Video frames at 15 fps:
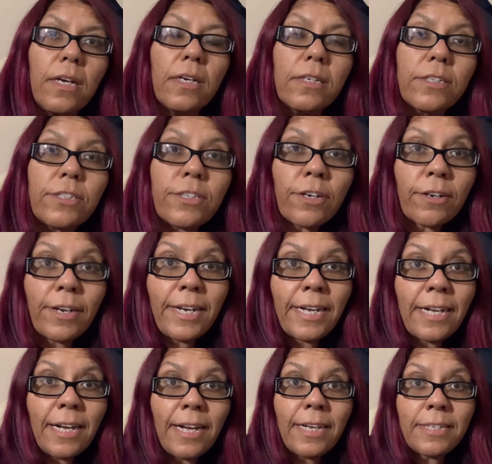Sorry
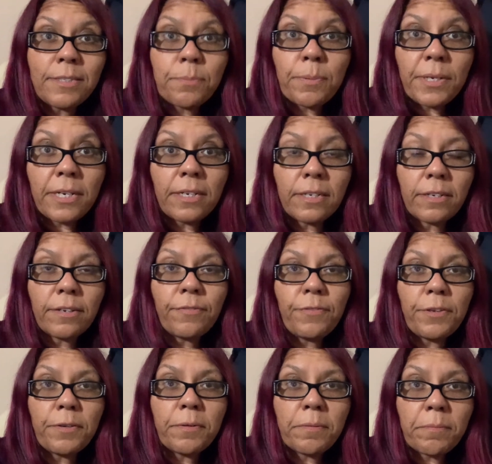guys, but a
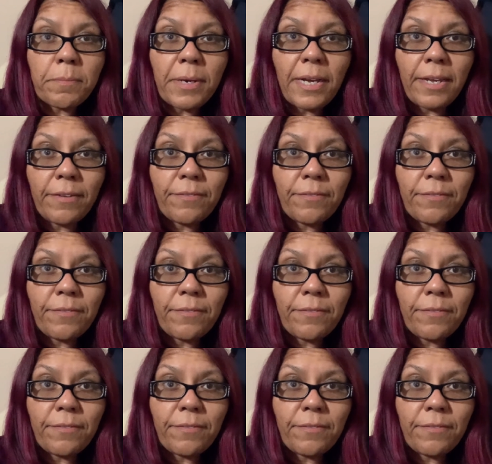few of my